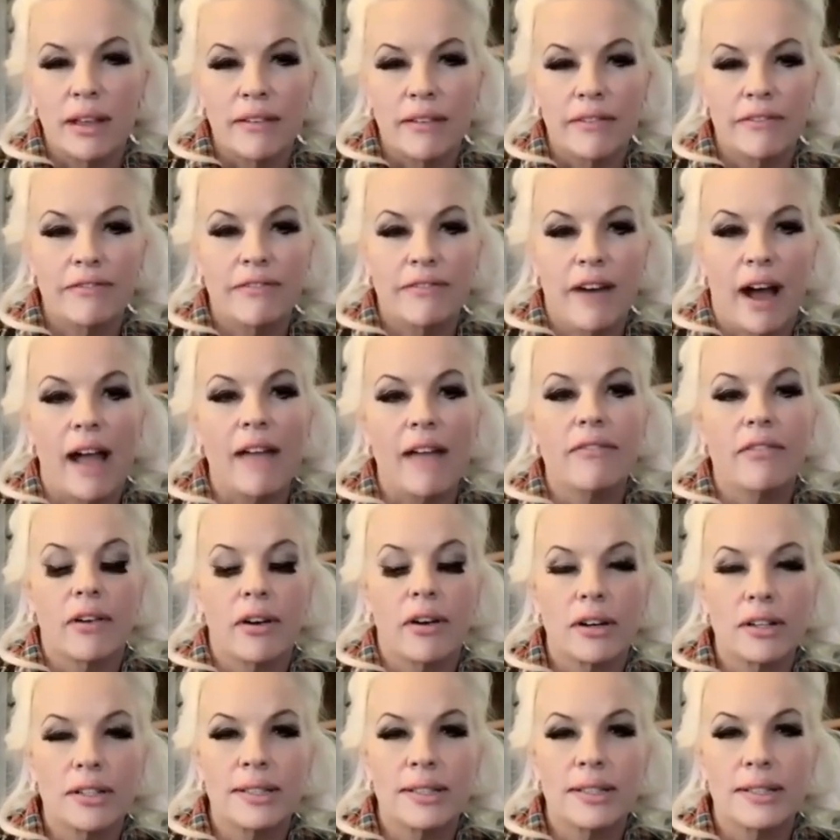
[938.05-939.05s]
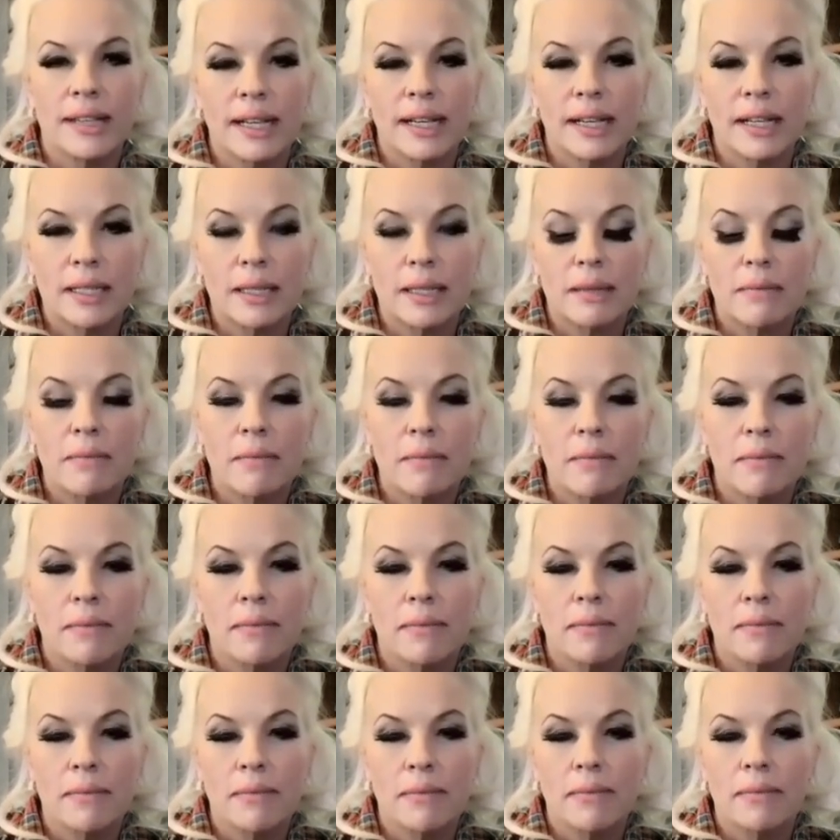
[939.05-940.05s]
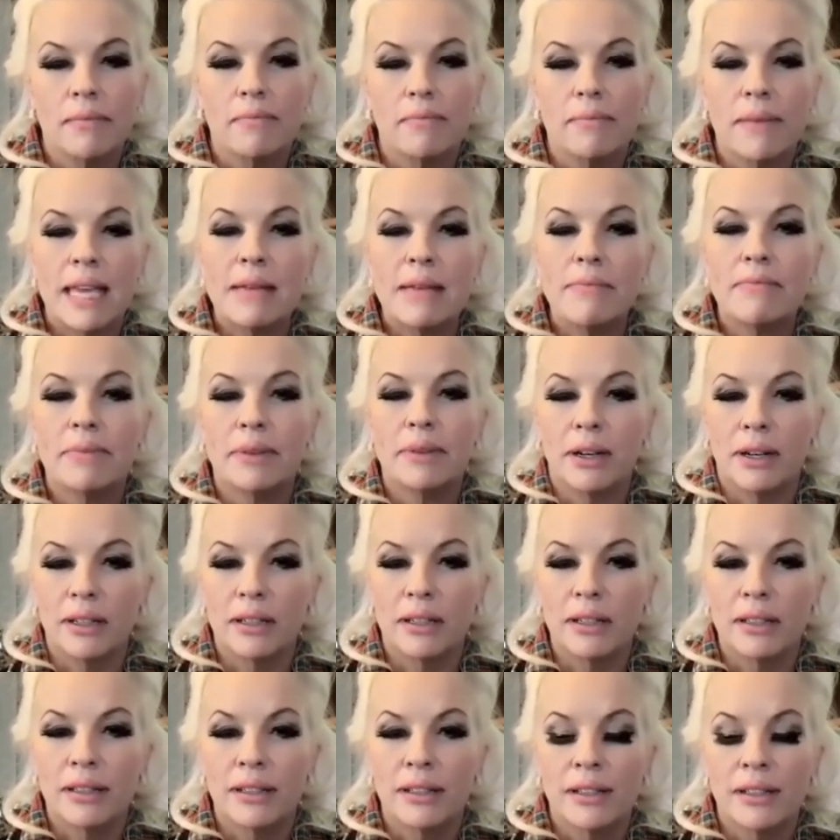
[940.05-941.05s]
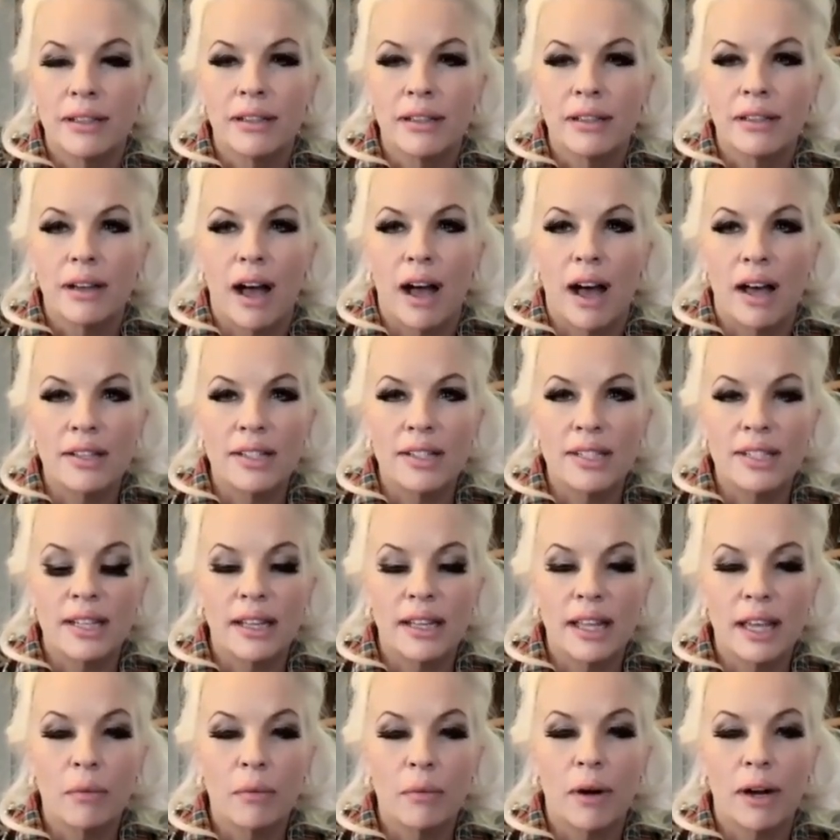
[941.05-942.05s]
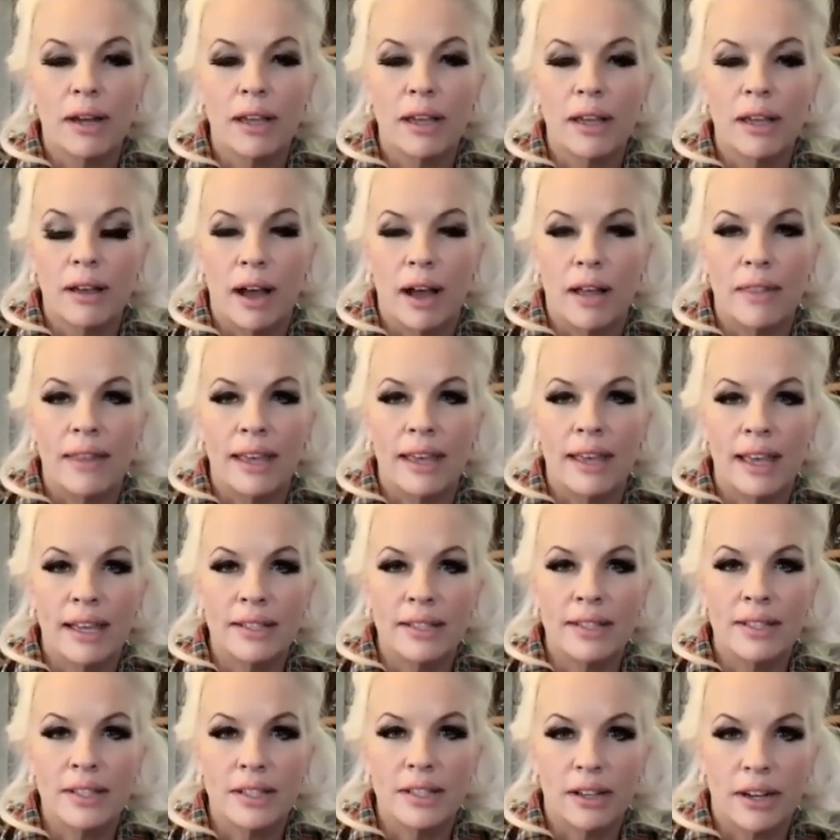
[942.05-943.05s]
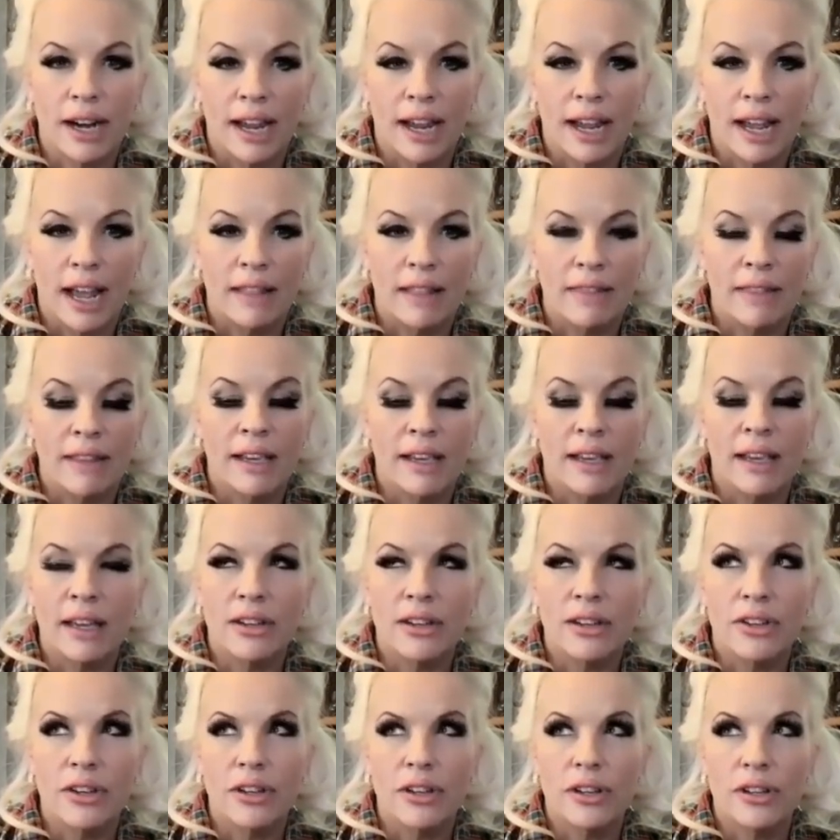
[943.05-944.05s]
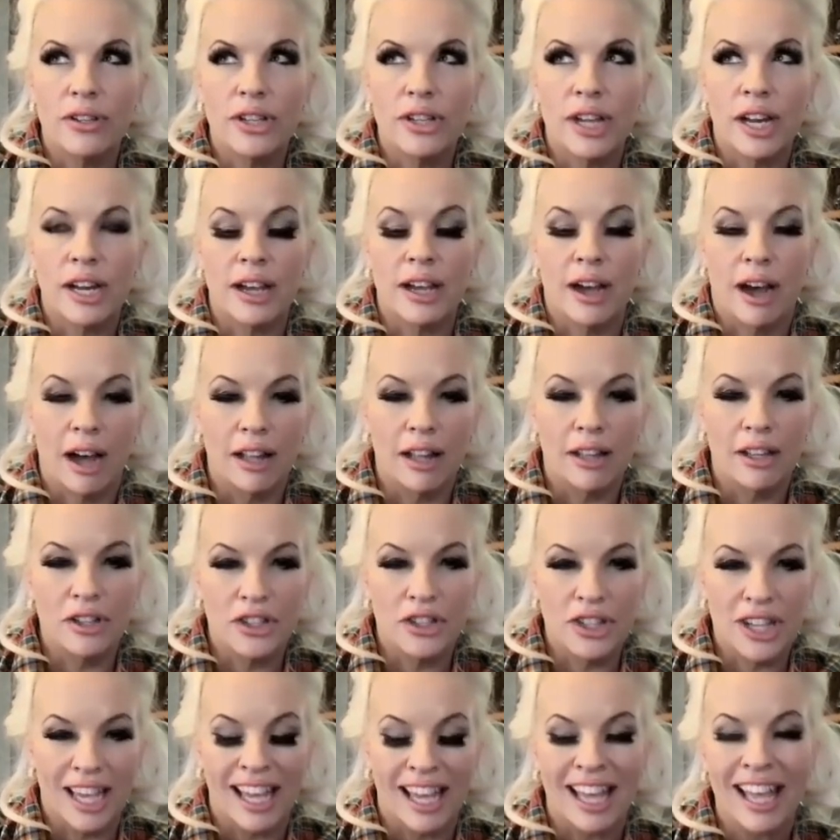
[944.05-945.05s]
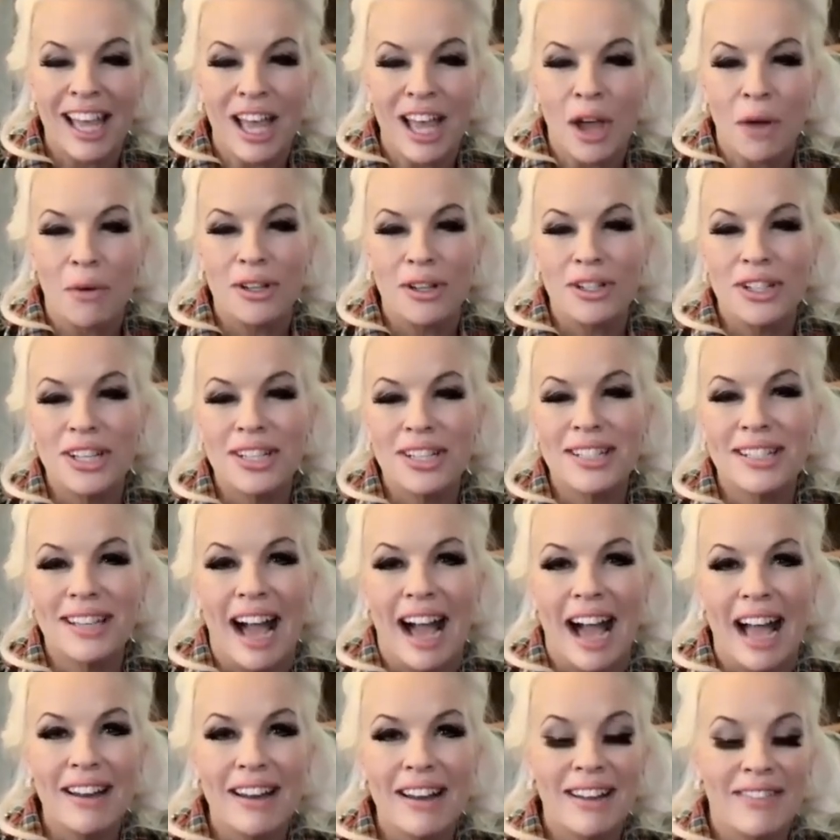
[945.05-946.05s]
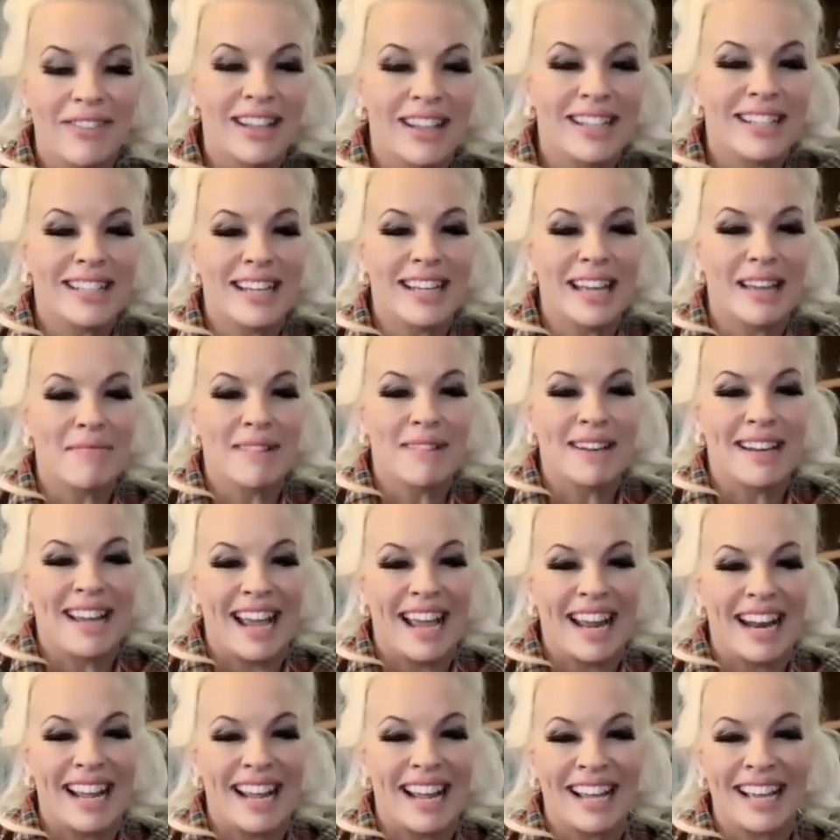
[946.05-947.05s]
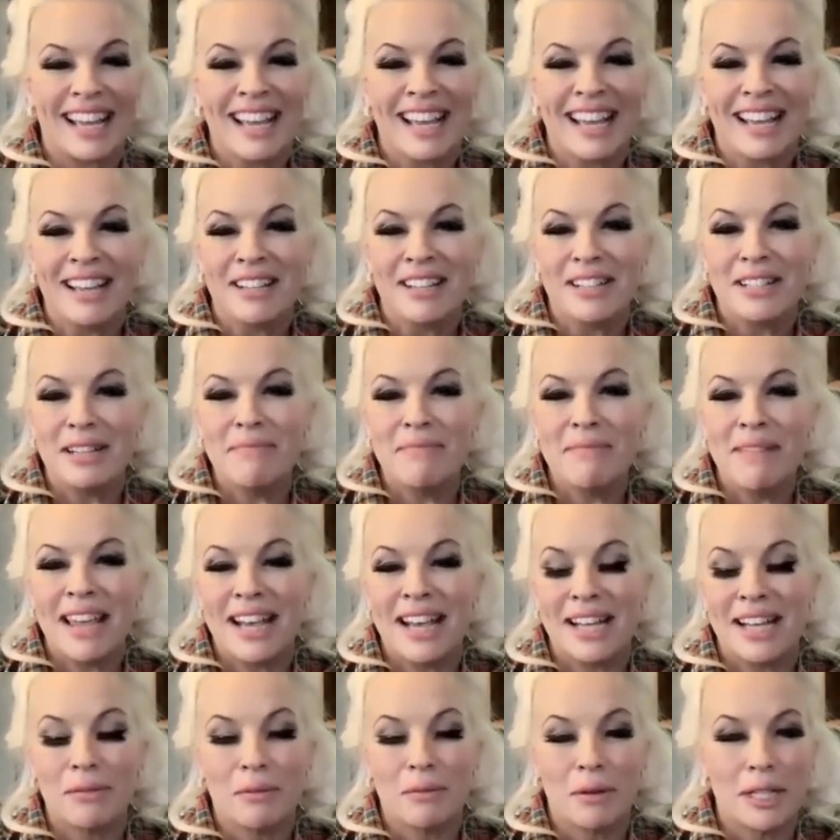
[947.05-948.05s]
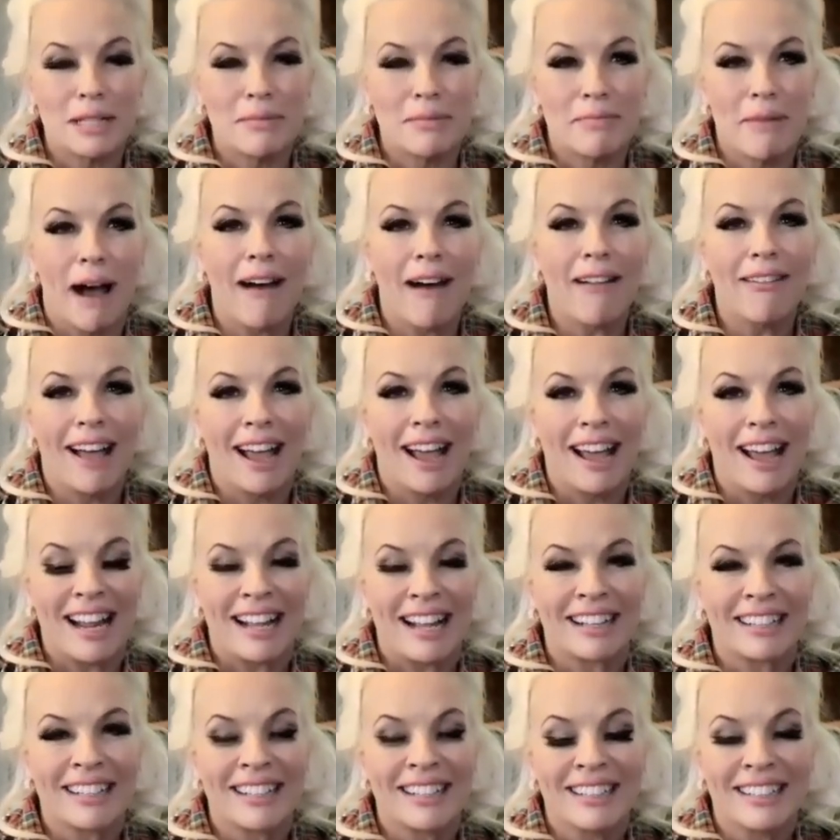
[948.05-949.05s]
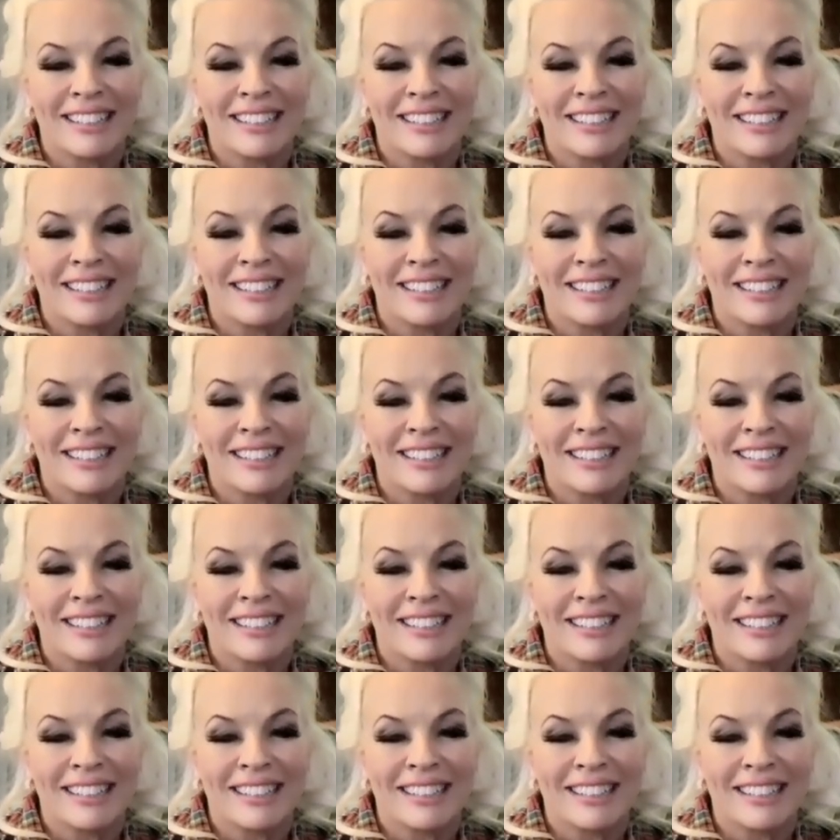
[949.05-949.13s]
5 or 6 people constantly working on the history and the genealogy, which is kind of intimidating to me as we're spotlighting,